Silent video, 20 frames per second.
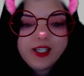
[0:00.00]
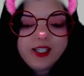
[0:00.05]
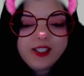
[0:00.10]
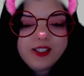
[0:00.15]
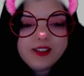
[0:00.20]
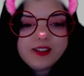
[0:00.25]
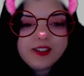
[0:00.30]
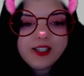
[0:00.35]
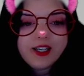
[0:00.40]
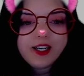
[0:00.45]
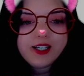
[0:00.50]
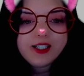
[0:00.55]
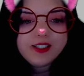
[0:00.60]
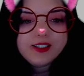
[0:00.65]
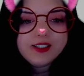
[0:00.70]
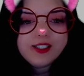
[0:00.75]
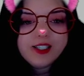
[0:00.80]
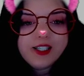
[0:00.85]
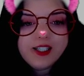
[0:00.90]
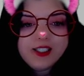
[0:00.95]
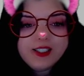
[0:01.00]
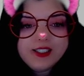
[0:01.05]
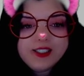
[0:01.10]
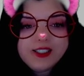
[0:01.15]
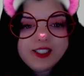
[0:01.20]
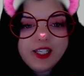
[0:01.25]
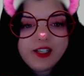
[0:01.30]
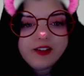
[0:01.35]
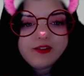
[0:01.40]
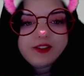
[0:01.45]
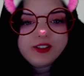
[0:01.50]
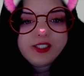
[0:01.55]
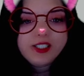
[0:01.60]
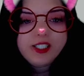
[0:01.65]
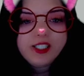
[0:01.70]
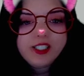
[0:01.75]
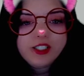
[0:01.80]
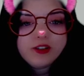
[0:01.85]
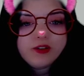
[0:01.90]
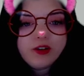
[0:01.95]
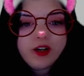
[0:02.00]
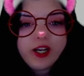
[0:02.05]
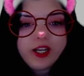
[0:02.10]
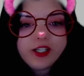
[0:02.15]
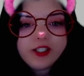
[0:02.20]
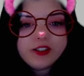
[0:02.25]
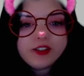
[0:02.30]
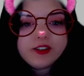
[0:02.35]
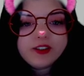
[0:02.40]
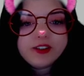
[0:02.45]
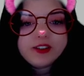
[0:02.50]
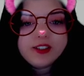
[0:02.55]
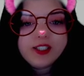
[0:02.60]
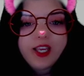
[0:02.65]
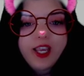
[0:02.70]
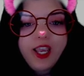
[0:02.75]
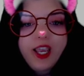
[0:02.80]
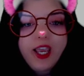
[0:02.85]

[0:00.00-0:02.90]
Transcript: It says 17 triangles